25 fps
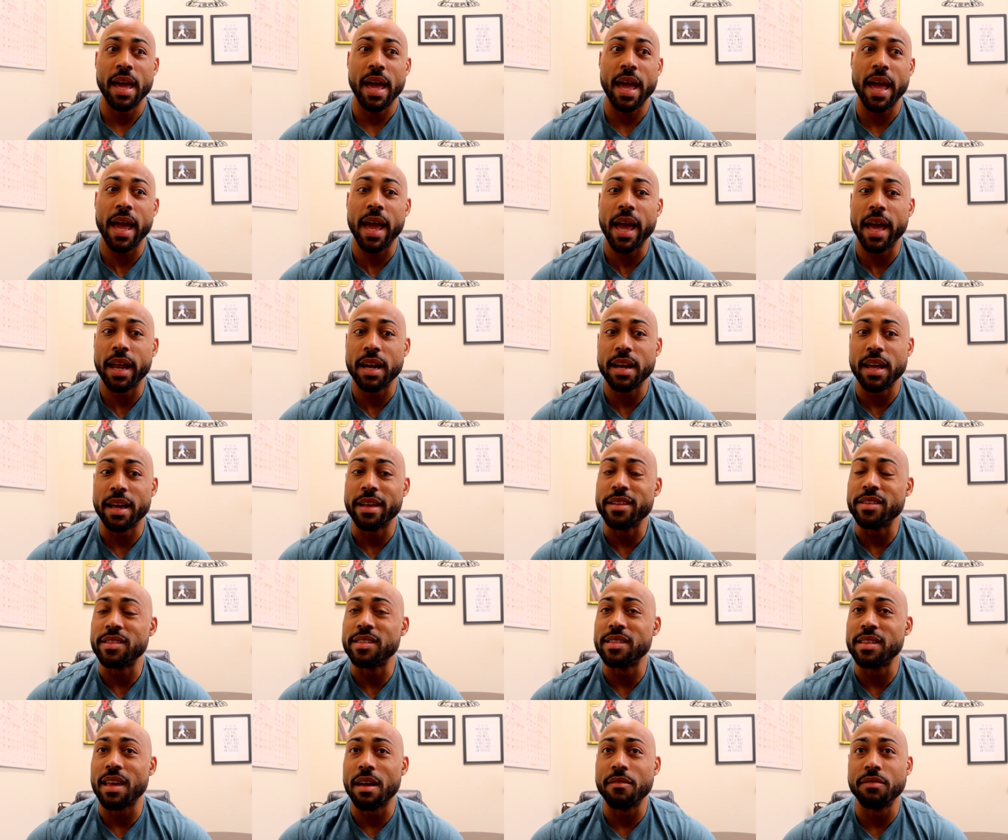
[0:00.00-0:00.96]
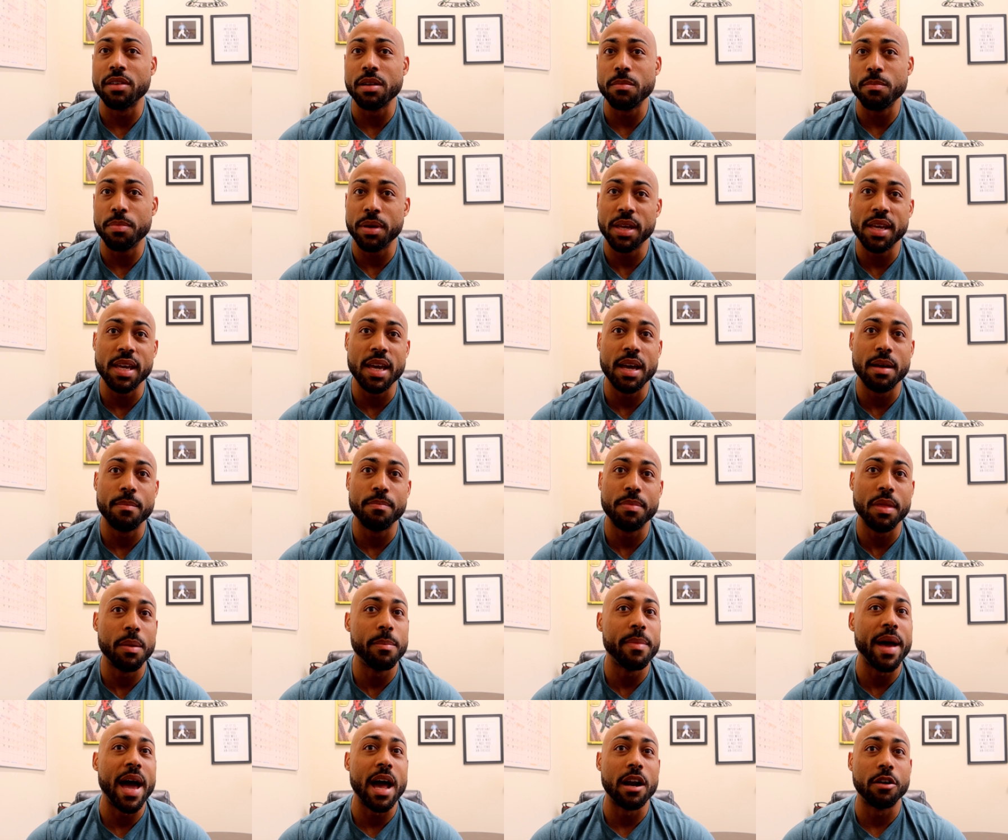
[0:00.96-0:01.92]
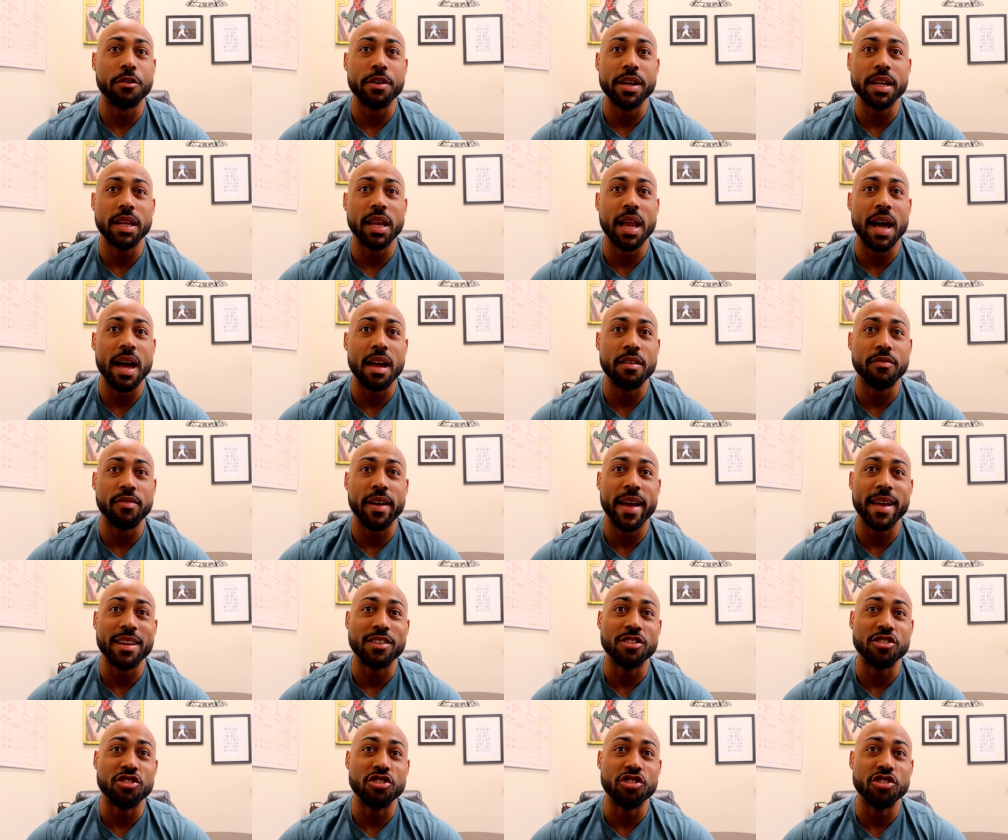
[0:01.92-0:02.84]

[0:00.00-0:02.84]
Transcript: And at 7 p.m. the battery life had